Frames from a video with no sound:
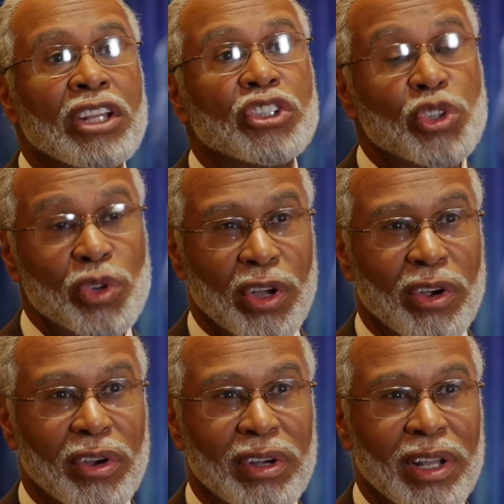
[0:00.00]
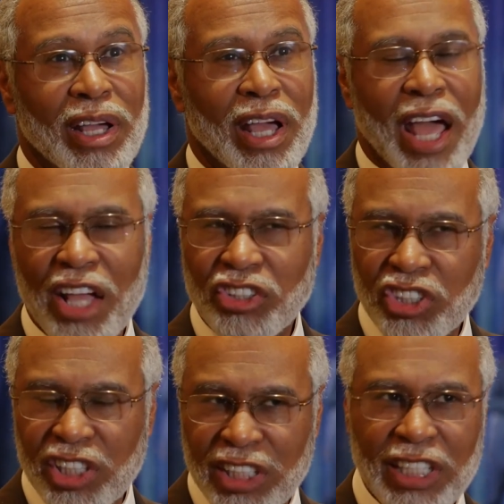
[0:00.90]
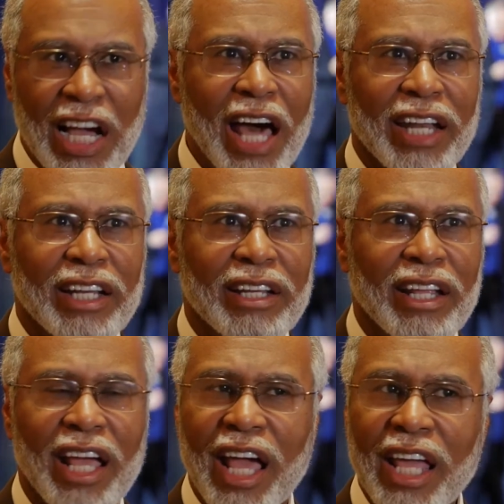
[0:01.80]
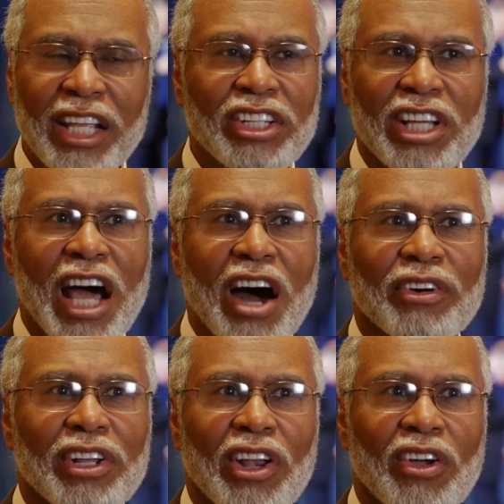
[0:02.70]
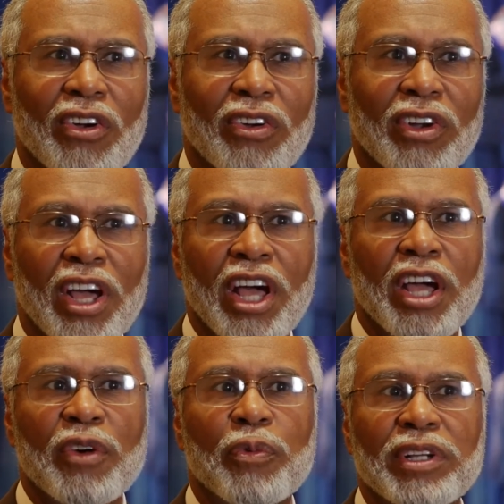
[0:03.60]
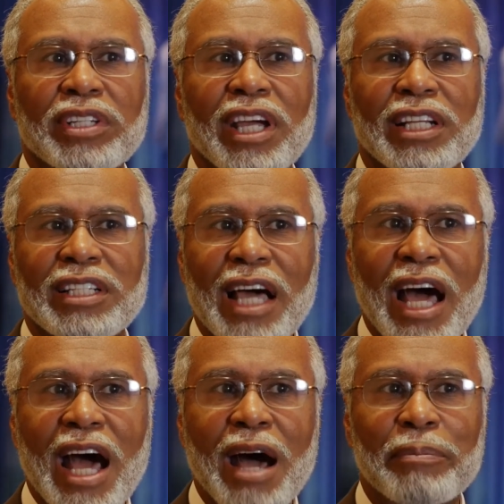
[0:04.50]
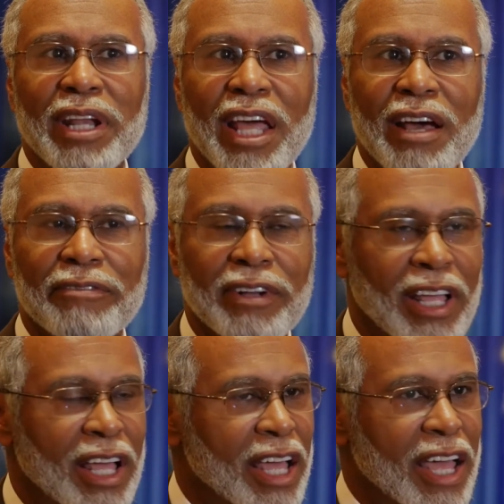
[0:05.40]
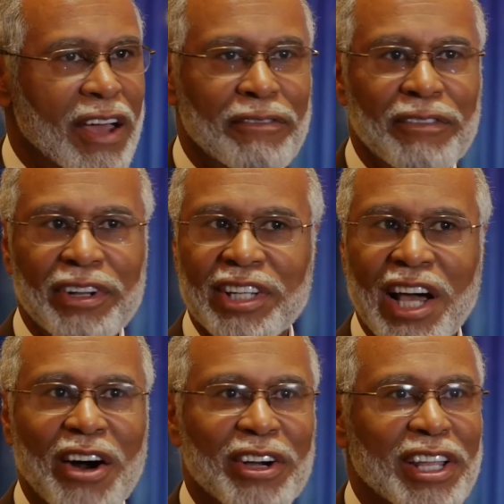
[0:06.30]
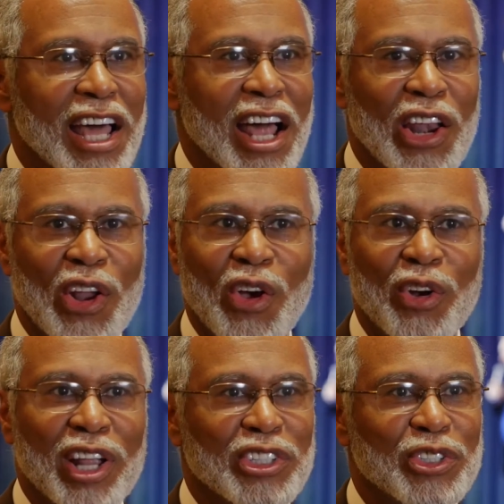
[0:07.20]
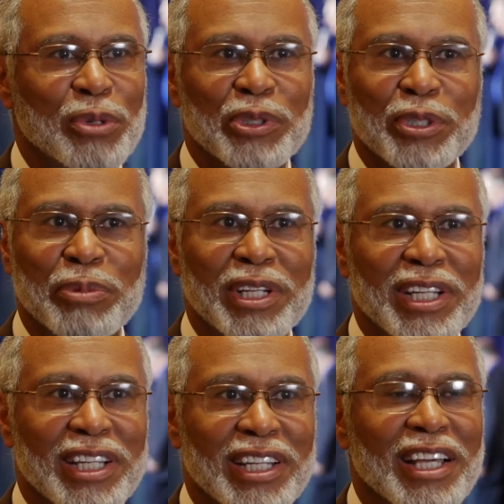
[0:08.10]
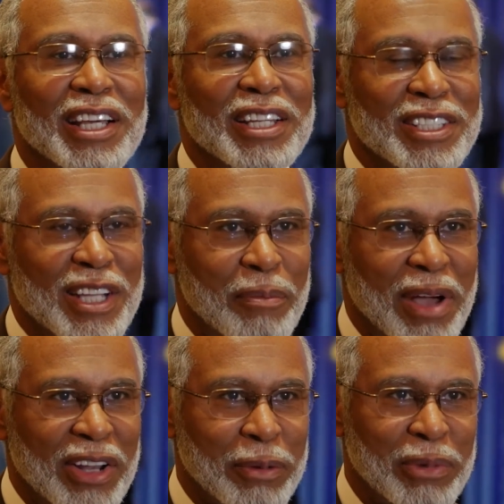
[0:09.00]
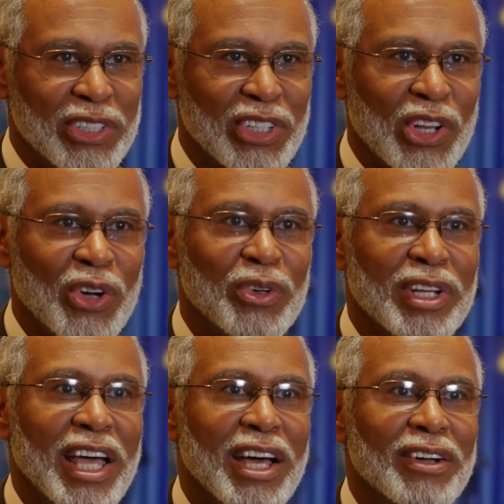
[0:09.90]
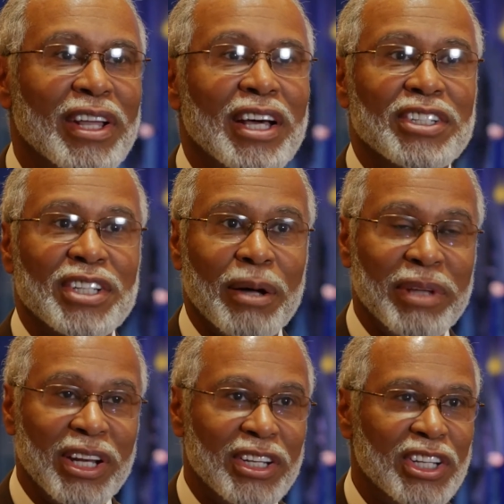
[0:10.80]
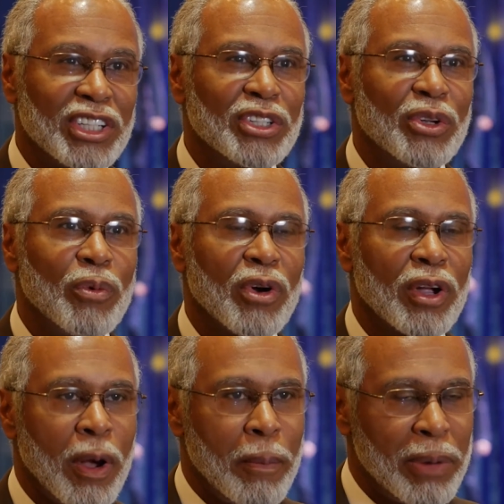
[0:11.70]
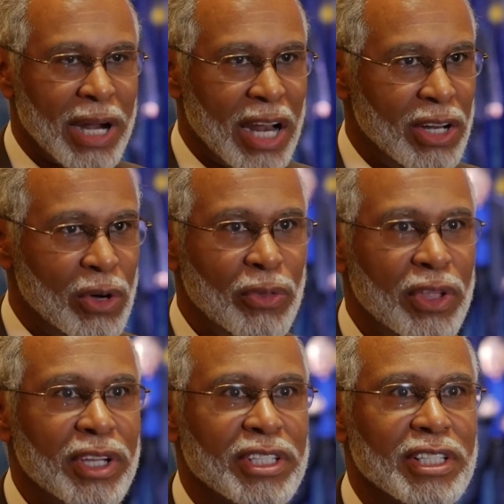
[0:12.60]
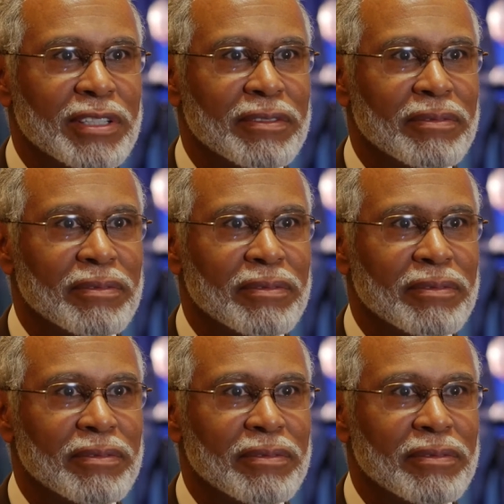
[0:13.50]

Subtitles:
to learn. And she's got it. Any child can learn if we take time and effort. Every child cannot learn at super speed. Some have to be slowed down, some need additional work. But I know this,